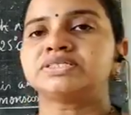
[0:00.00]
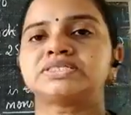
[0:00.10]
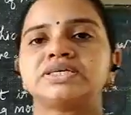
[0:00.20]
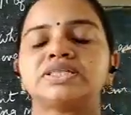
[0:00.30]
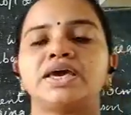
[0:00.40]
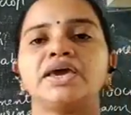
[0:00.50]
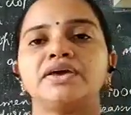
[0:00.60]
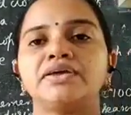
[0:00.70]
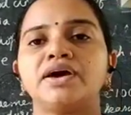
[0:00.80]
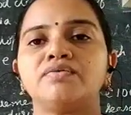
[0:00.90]
we'll see the
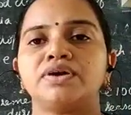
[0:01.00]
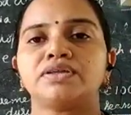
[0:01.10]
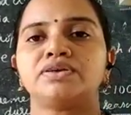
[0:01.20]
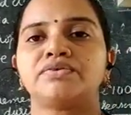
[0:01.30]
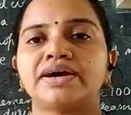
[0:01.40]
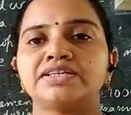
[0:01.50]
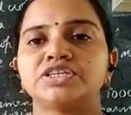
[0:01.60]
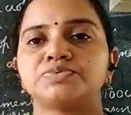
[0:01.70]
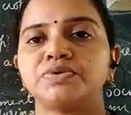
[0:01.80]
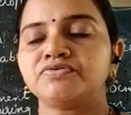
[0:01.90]
area where the rice
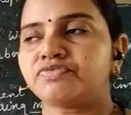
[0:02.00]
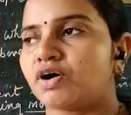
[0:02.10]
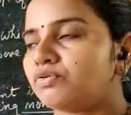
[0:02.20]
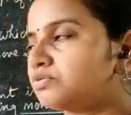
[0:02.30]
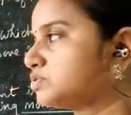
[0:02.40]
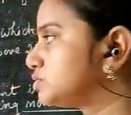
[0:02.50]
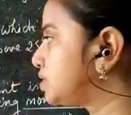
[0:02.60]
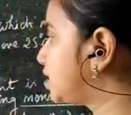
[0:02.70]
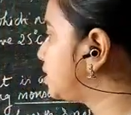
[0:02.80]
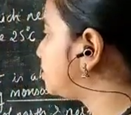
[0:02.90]
has been found. So
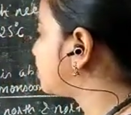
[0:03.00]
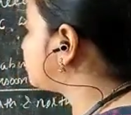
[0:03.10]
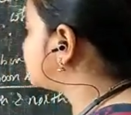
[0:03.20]
the area